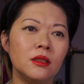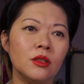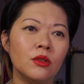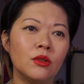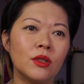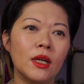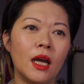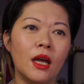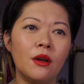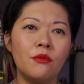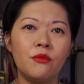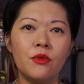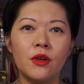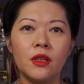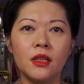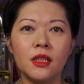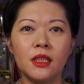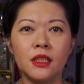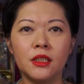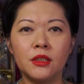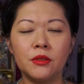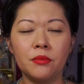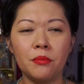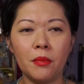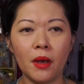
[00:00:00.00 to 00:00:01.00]
you can't
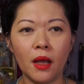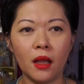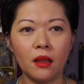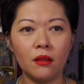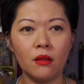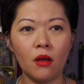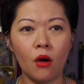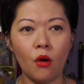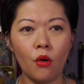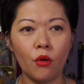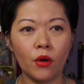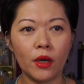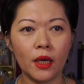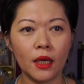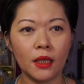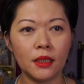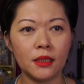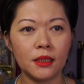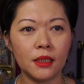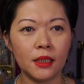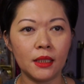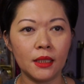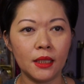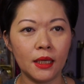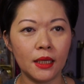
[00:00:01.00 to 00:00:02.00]
really smell
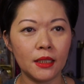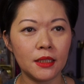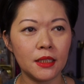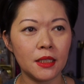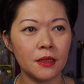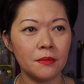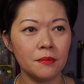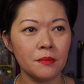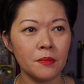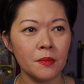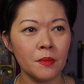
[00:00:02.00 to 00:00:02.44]
orchid in it.